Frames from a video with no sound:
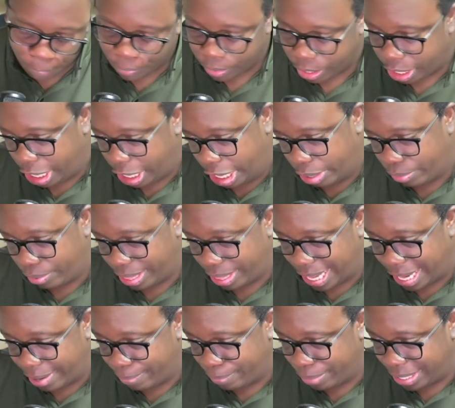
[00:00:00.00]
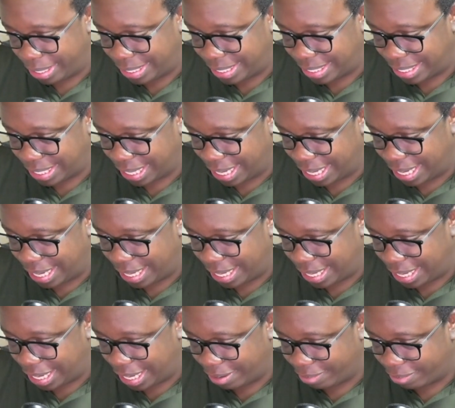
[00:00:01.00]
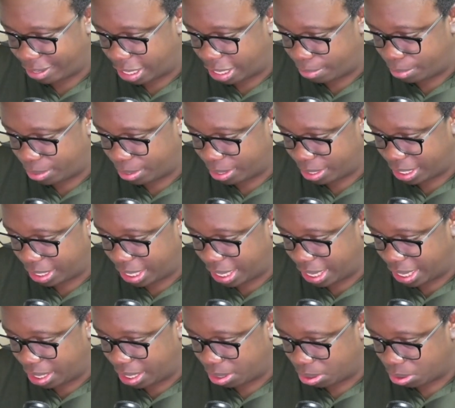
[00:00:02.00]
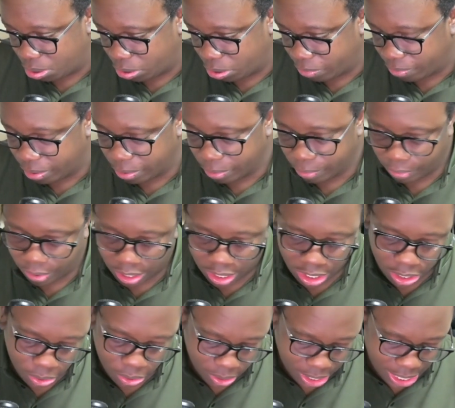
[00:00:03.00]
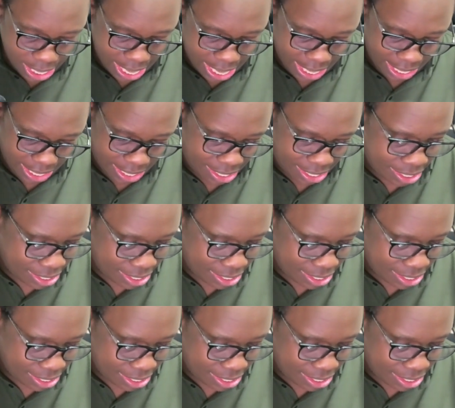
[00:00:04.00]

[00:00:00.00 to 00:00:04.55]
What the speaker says: And with that being said, I've come to the end of the video, and